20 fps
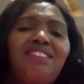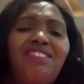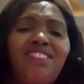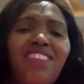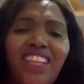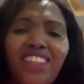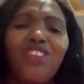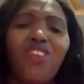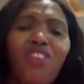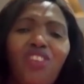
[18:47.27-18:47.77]

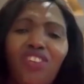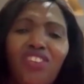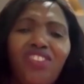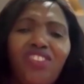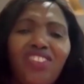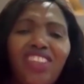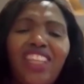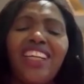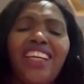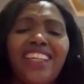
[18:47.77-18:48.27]
That's all
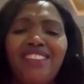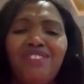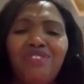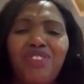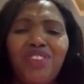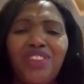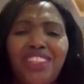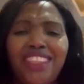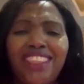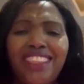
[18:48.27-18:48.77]
that I can
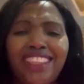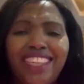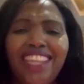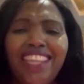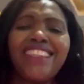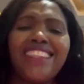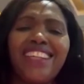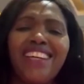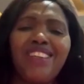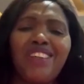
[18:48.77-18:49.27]
put it.
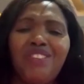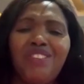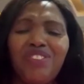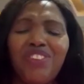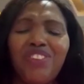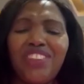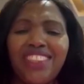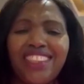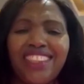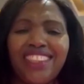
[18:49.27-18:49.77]
I can
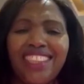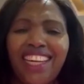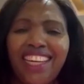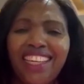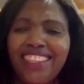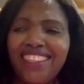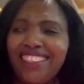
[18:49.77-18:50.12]
put it, yeah.